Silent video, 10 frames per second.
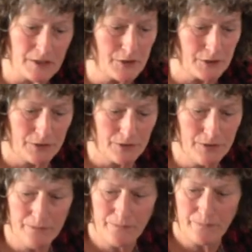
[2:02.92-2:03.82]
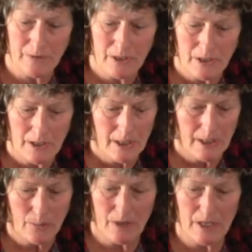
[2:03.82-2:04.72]
to do.
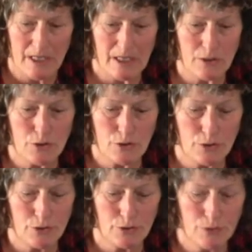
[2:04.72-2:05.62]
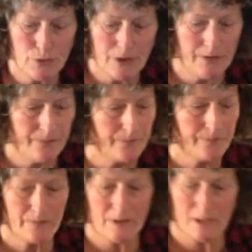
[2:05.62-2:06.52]
We need to
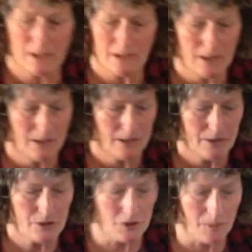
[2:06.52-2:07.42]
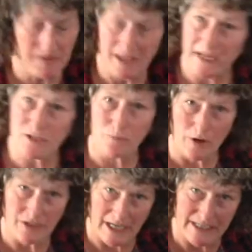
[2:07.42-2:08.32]
stop the eggs
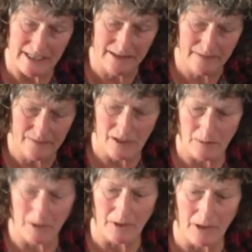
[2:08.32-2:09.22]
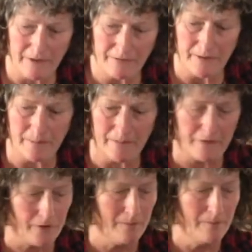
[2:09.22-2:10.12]
rotating. So I'm going to lift them
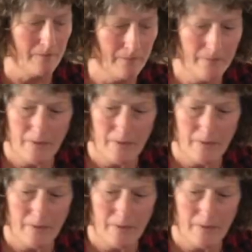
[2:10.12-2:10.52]
from